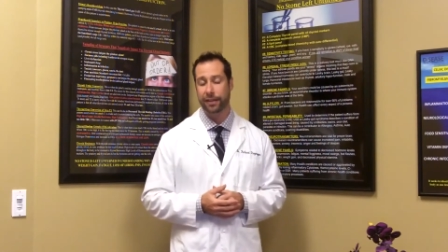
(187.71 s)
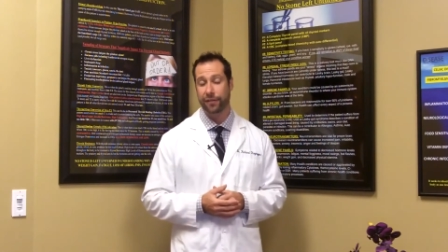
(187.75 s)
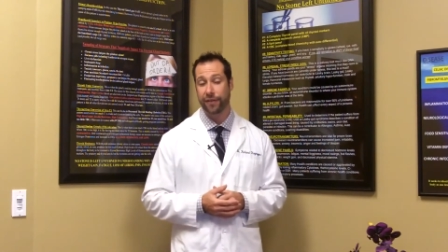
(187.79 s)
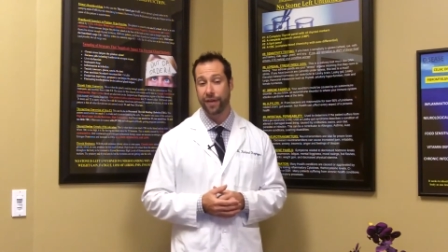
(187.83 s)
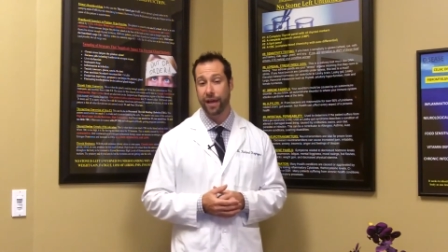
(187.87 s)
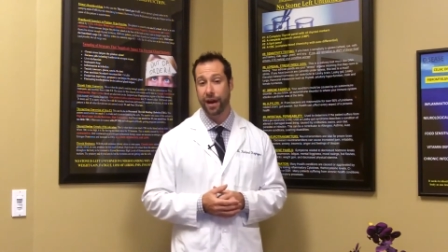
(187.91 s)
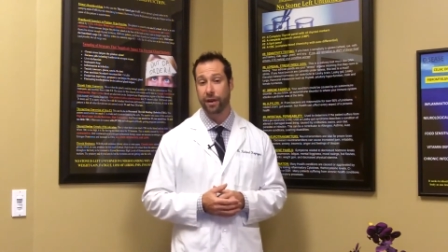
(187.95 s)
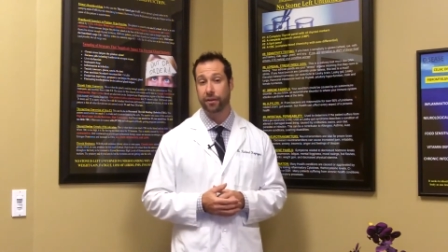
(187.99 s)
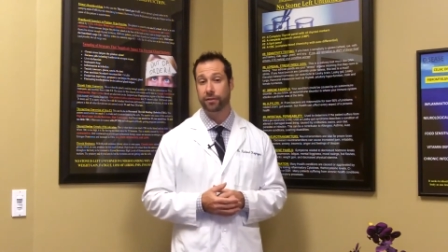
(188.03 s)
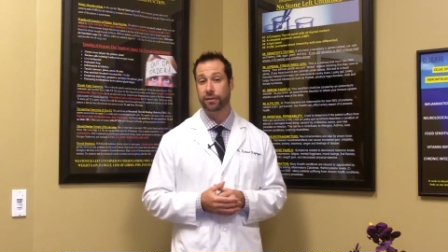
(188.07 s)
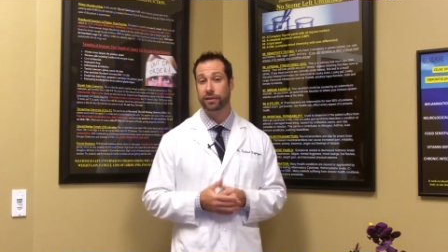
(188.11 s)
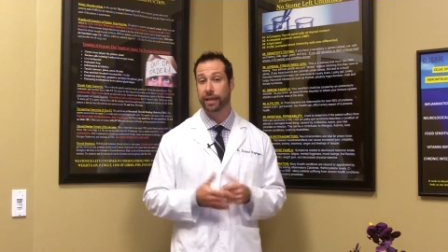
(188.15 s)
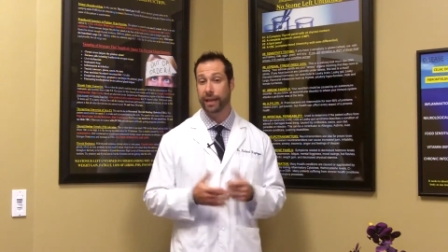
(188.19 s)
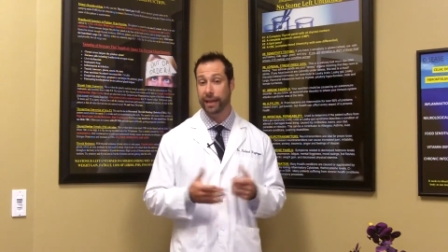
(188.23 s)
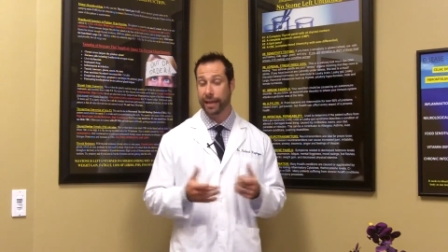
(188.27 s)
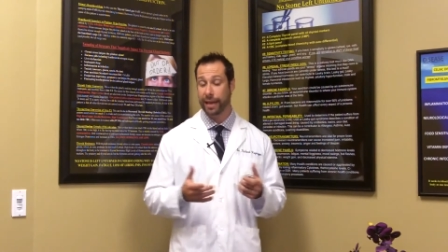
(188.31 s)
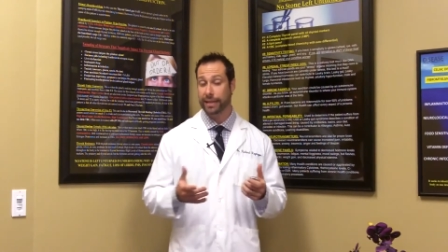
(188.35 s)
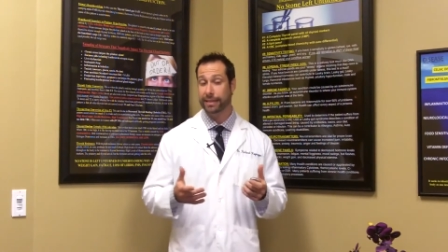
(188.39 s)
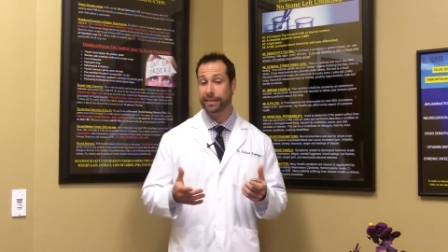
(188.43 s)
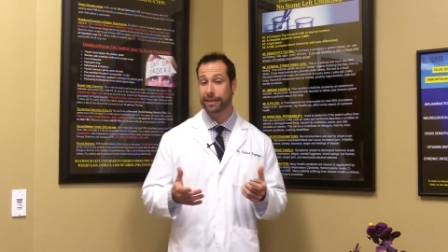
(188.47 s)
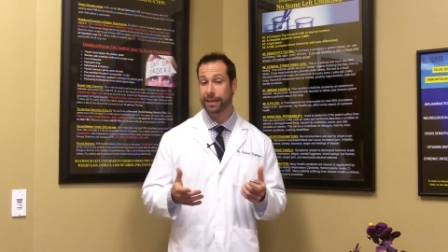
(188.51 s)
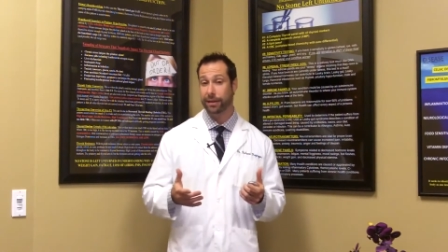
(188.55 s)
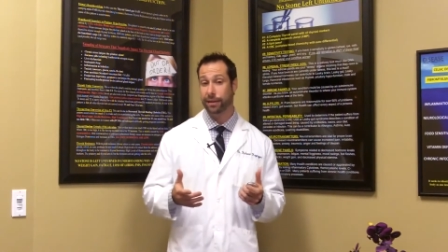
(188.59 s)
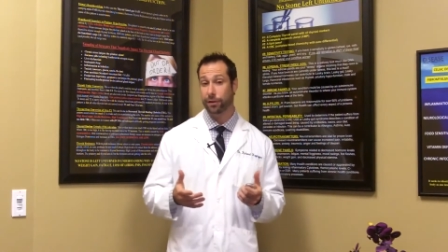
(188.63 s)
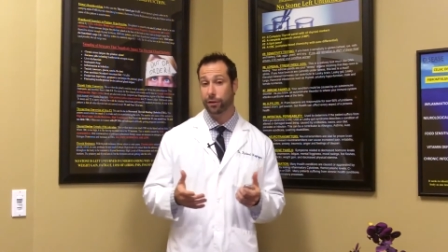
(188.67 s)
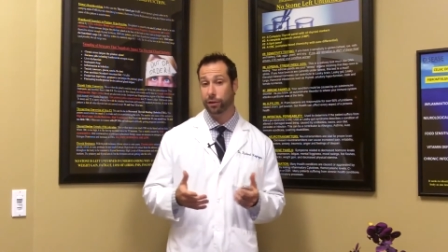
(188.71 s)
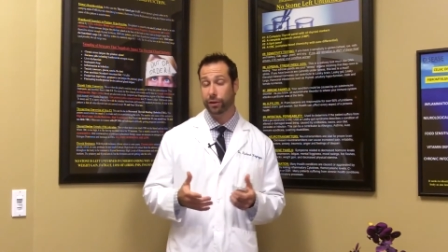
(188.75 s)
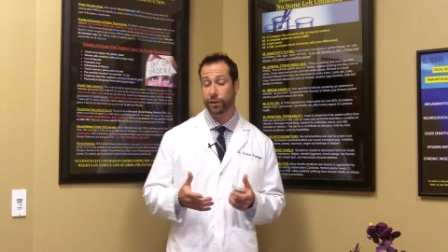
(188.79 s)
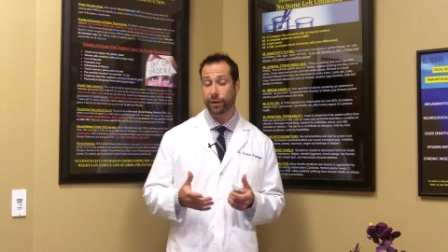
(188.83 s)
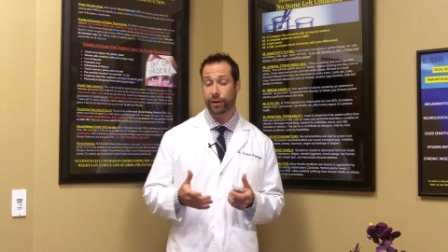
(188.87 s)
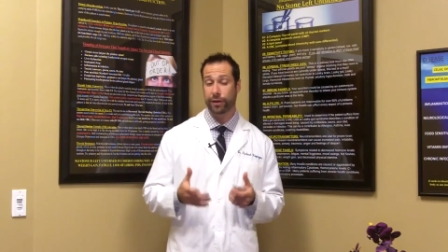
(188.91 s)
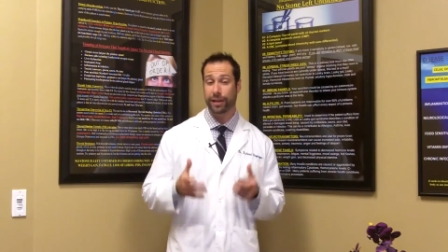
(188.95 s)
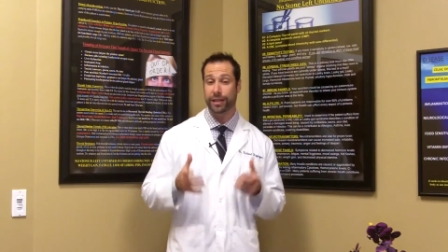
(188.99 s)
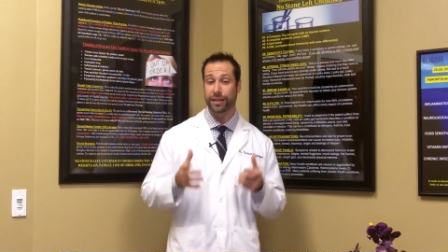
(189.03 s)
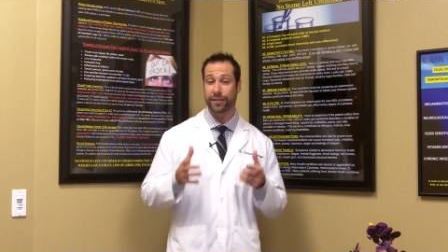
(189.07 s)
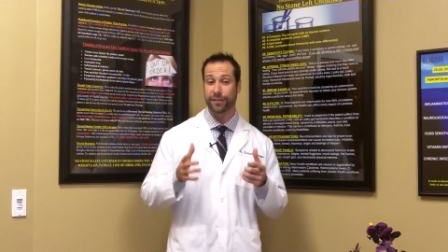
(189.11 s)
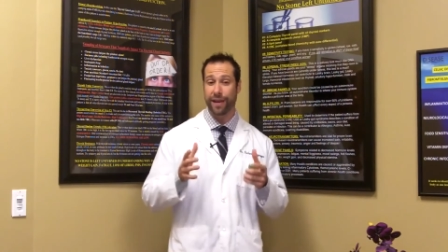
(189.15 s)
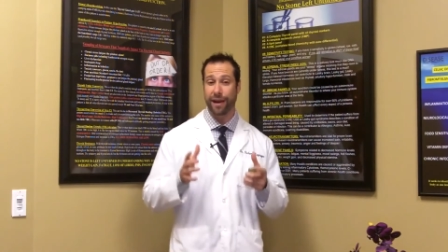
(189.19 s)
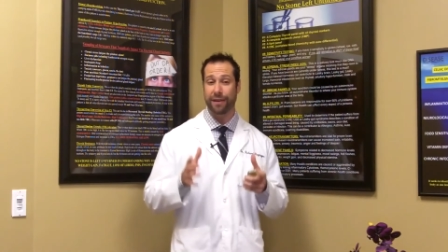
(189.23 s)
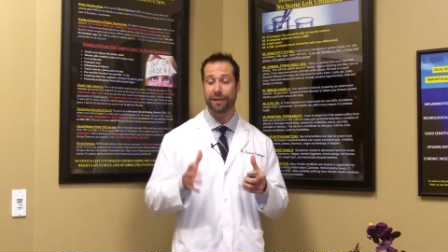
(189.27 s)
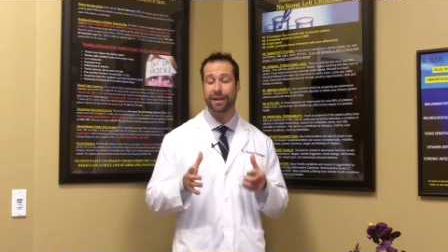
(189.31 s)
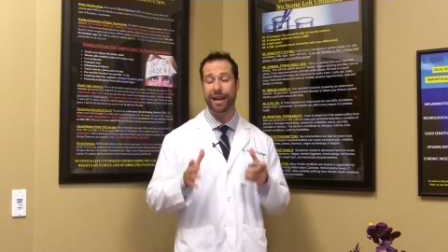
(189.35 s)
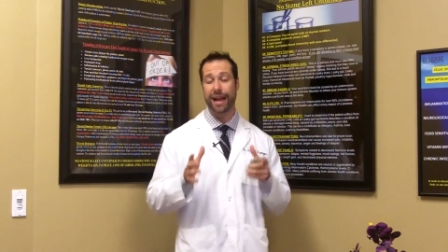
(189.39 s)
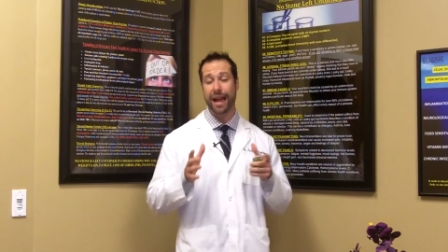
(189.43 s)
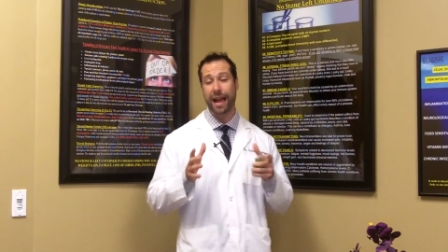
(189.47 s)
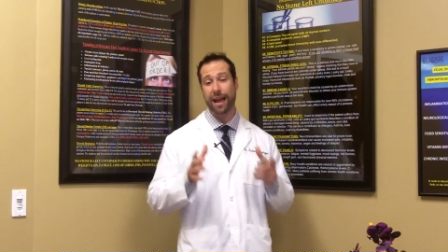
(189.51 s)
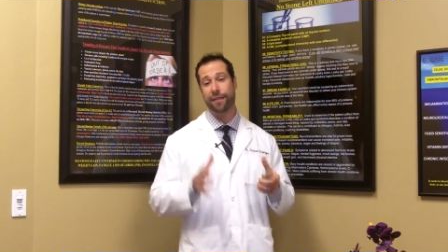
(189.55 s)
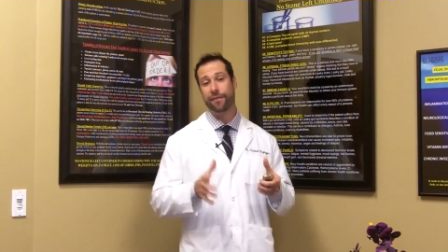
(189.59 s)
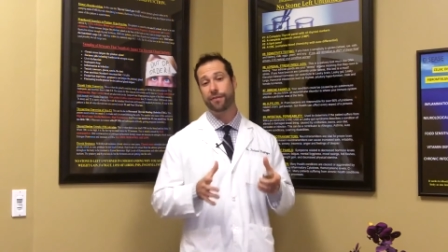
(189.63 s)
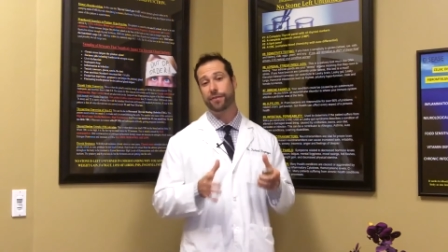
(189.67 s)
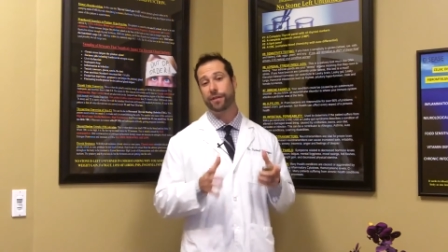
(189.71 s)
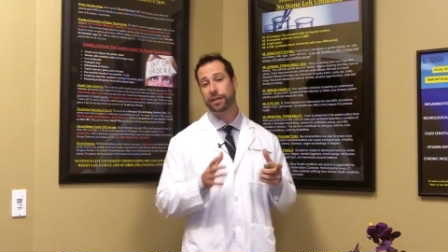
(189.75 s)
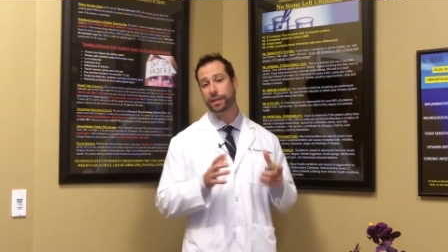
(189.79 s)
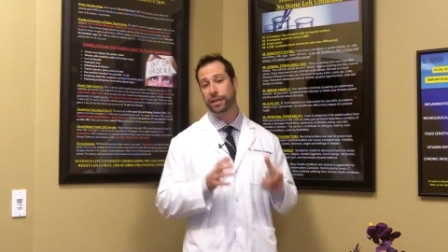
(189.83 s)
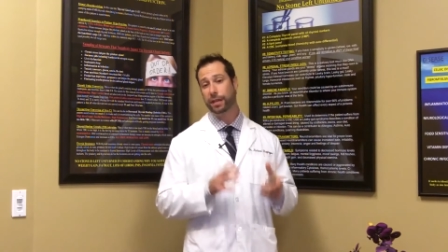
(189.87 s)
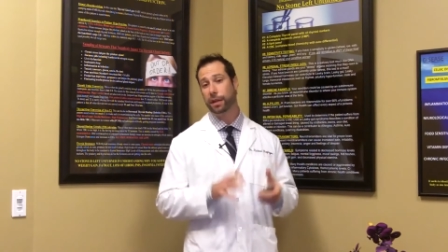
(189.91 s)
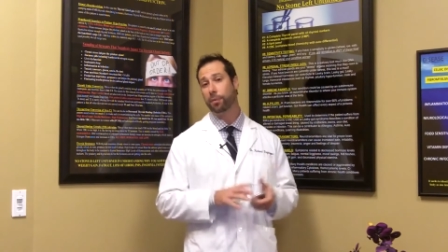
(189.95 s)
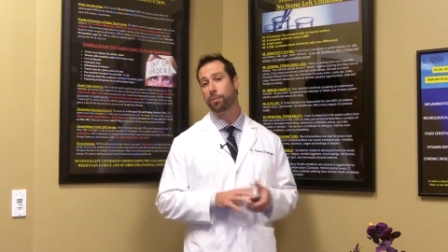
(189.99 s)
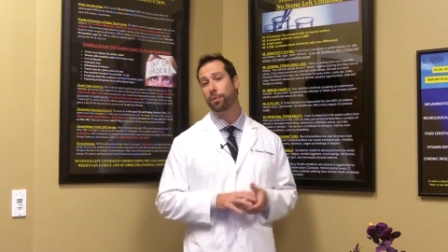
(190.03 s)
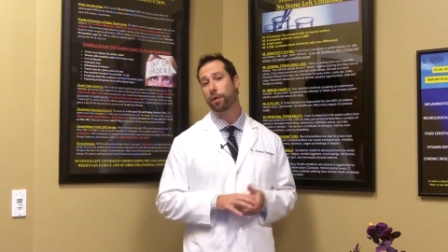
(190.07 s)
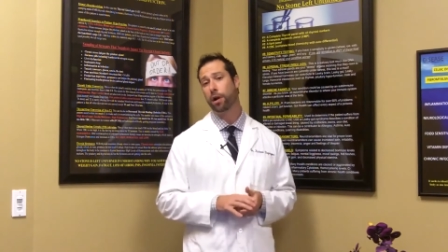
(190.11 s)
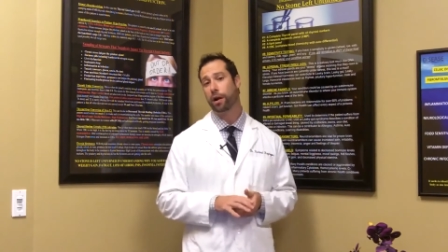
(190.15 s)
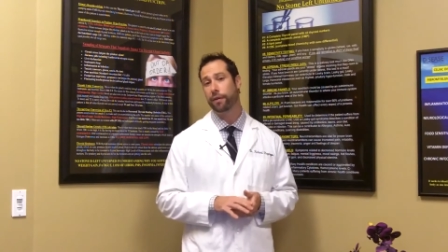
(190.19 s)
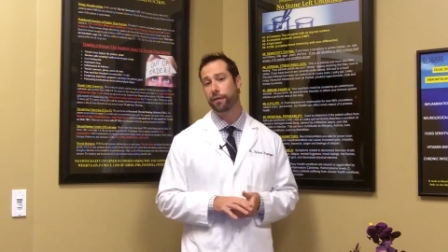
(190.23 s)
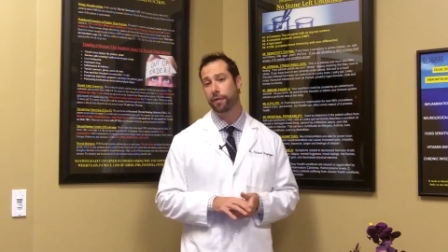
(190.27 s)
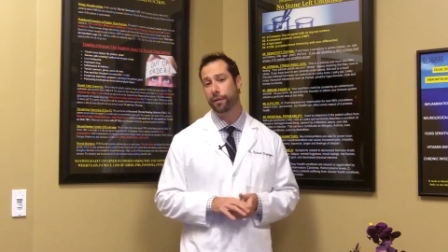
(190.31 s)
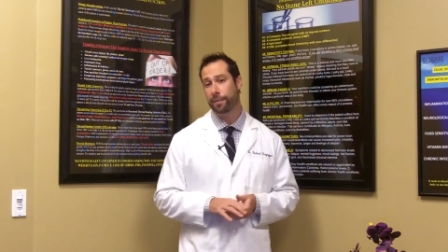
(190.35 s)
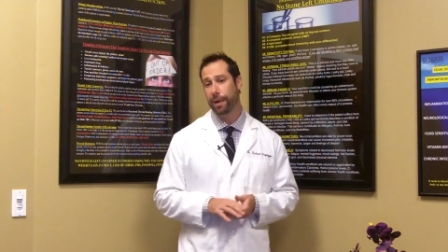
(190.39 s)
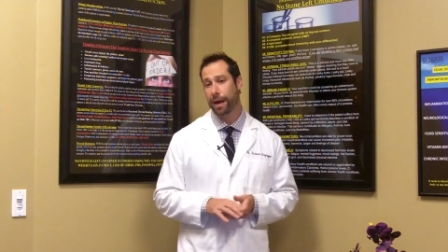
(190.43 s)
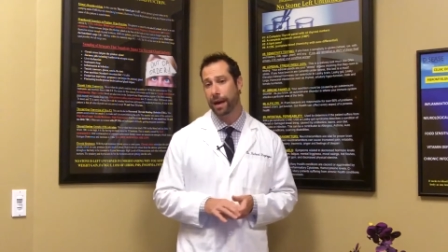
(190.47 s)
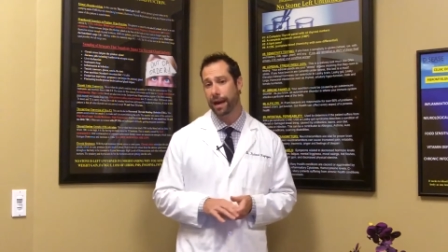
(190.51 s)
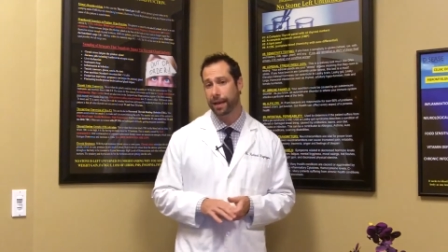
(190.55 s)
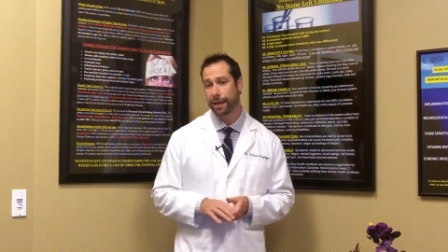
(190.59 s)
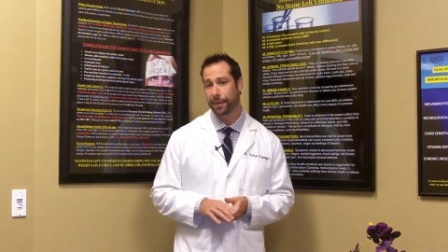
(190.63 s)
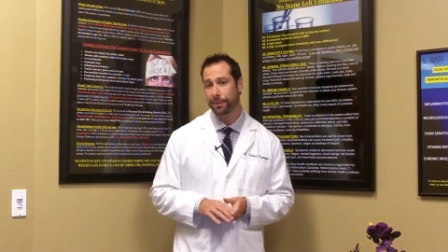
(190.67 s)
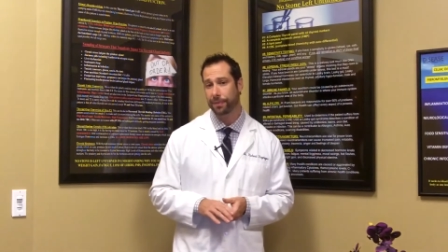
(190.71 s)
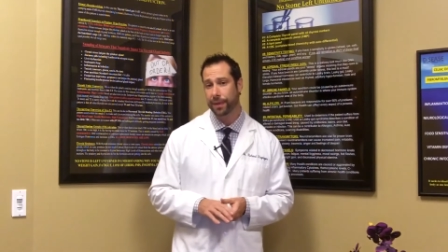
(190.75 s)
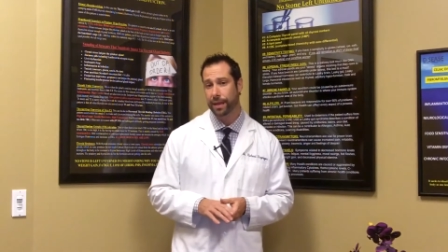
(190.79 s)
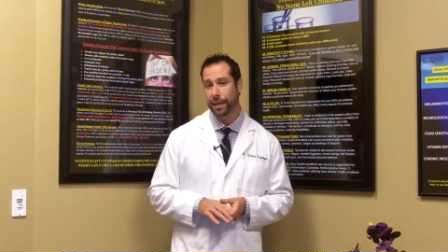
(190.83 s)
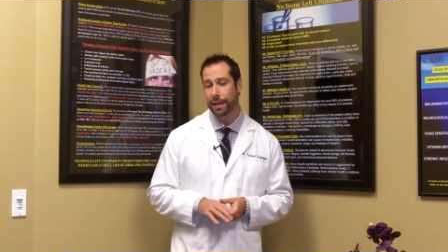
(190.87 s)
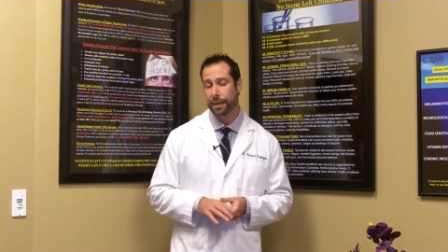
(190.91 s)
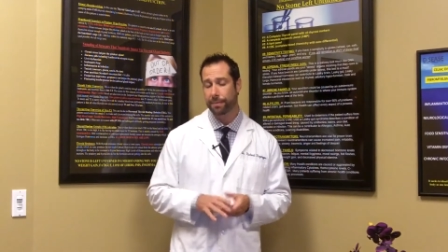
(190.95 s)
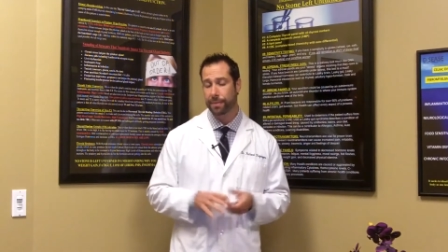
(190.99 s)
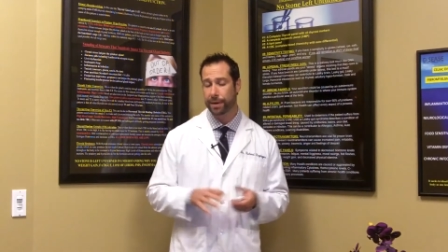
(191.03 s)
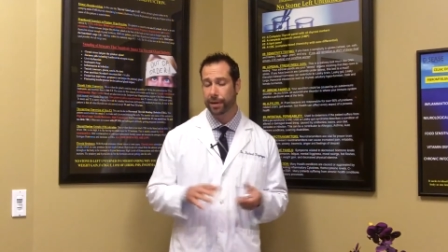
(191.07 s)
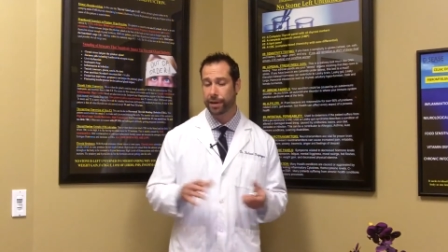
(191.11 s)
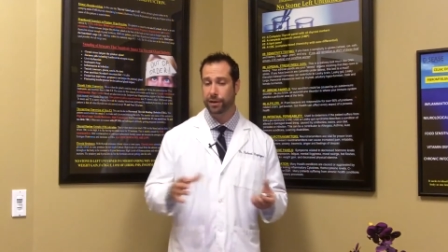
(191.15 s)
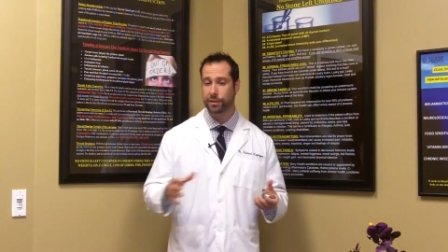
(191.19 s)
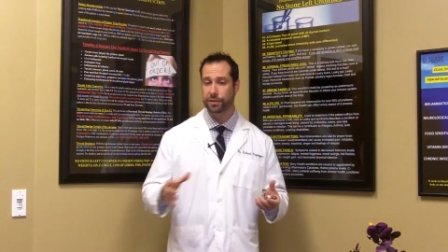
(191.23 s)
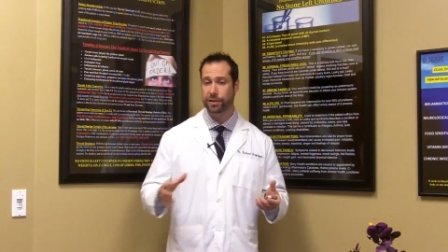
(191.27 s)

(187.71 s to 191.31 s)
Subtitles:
and it's found, like I said earlier, it's found in every single part of your body.